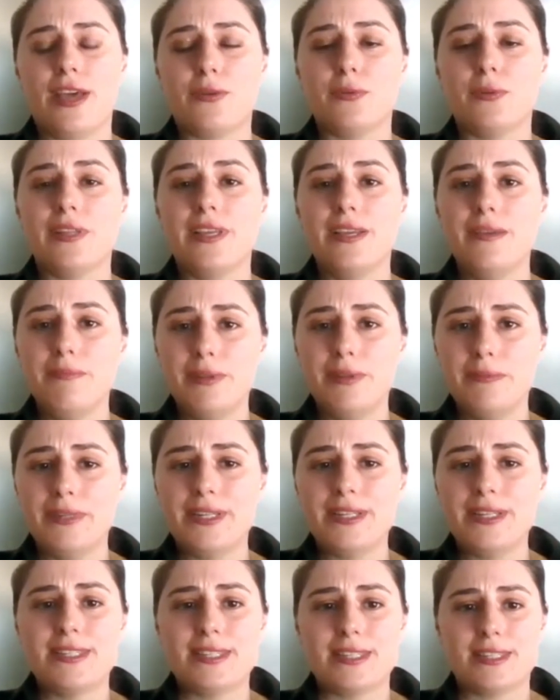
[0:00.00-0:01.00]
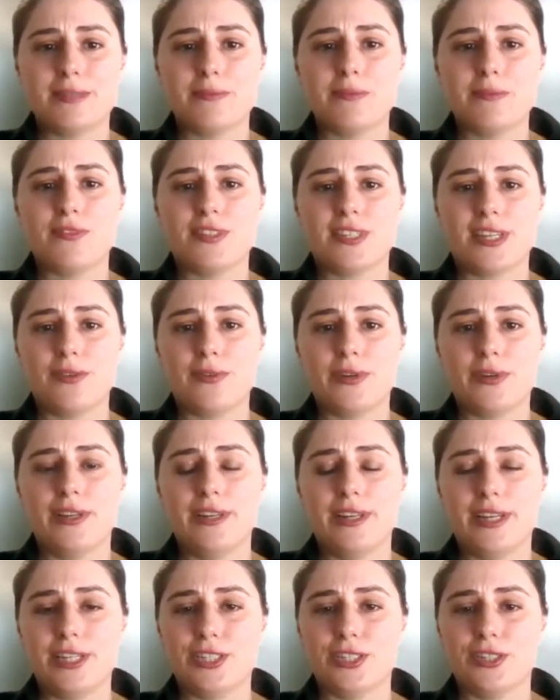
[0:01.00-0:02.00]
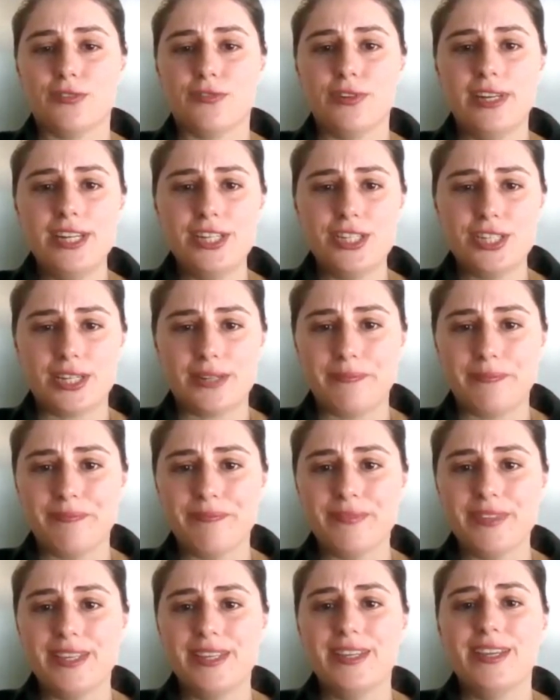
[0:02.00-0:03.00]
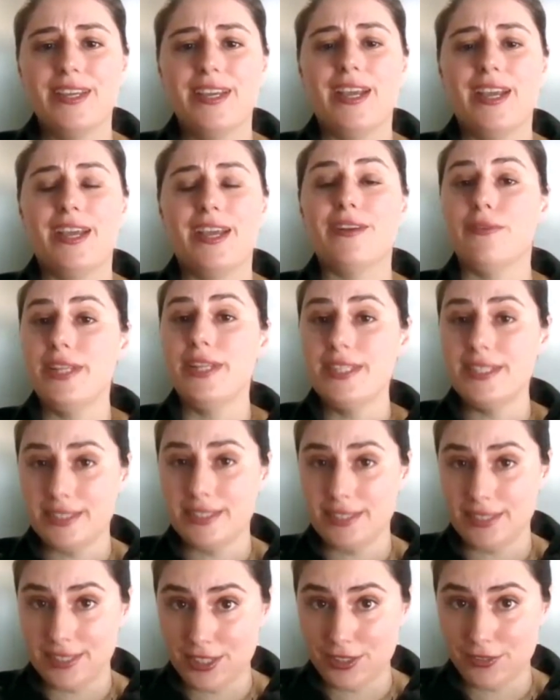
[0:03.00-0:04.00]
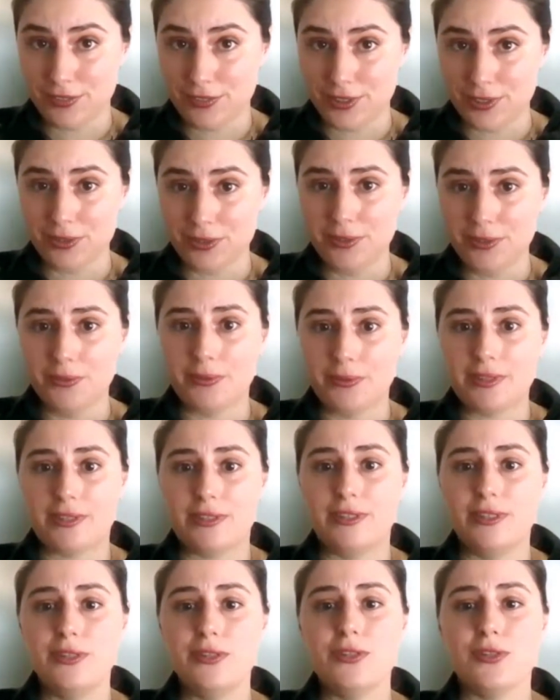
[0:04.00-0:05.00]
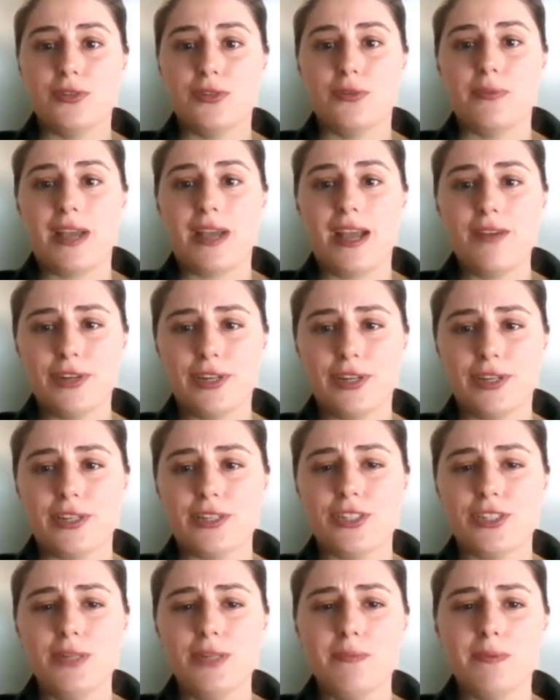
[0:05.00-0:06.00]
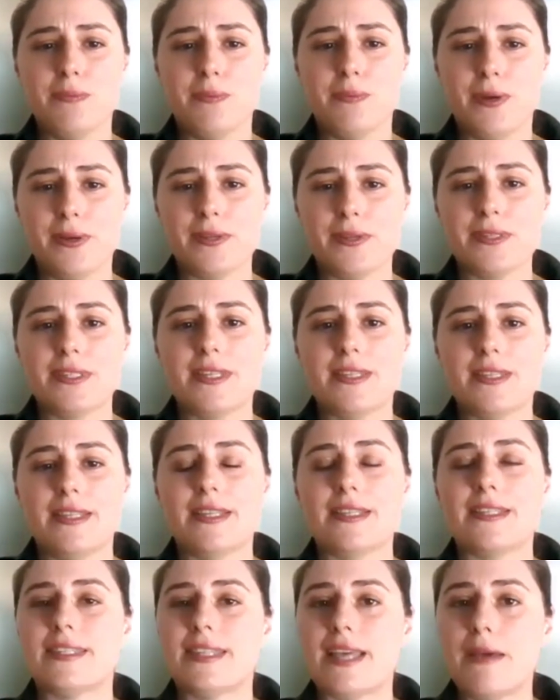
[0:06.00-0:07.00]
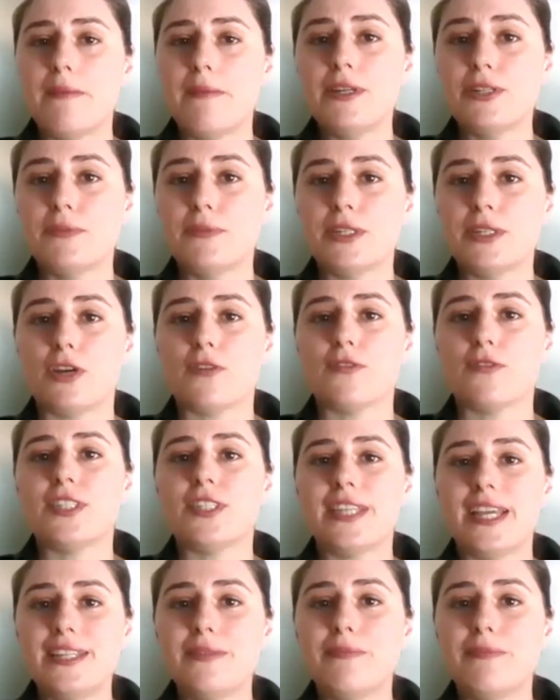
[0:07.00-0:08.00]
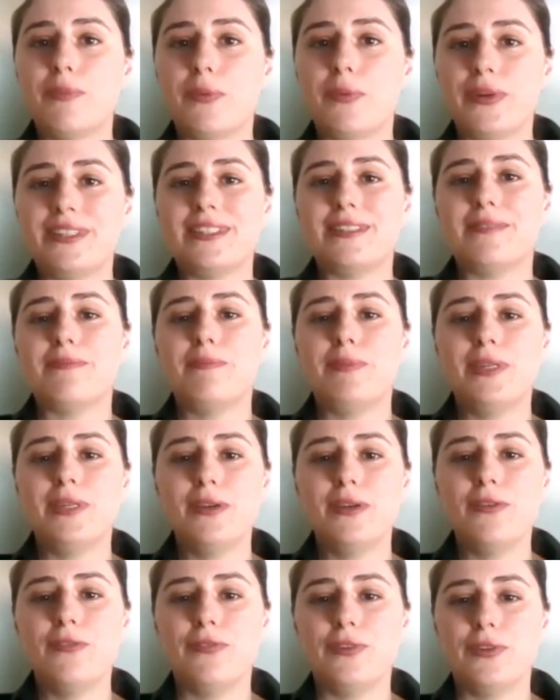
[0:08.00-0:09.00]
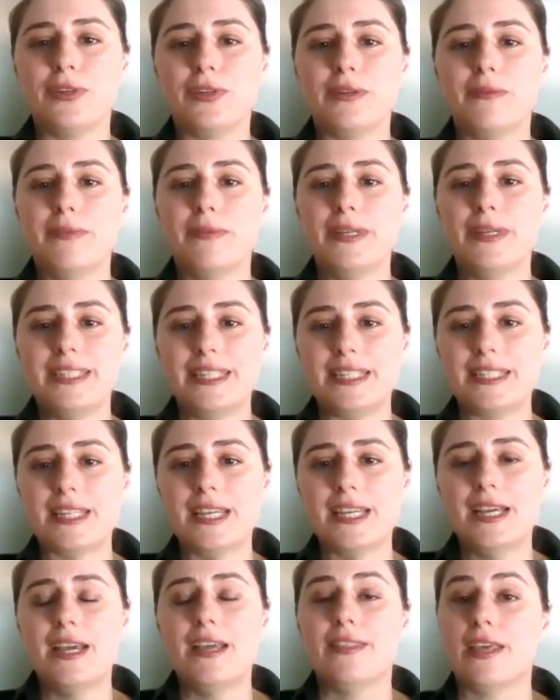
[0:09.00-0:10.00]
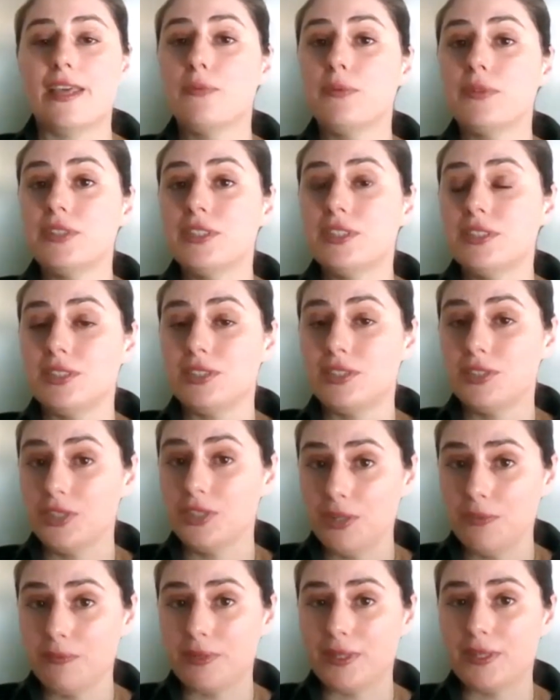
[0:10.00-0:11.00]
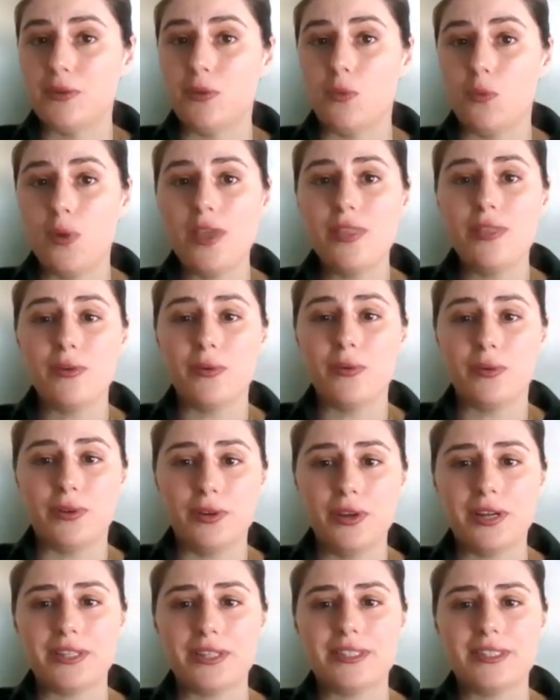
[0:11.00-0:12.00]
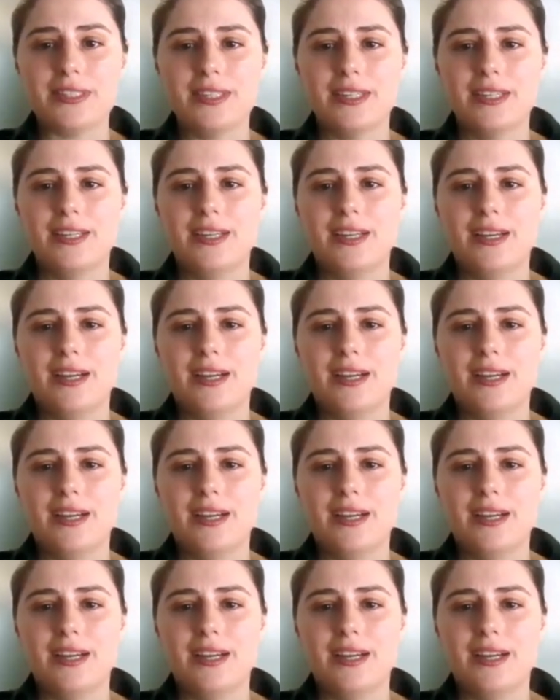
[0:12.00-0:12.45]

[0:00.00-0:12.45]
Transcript: that will implement a system of state regulation of religion. In a recent interview with Newsroom Africa, she proposed the establishment of state-appointed peer review committees that will determine whether or not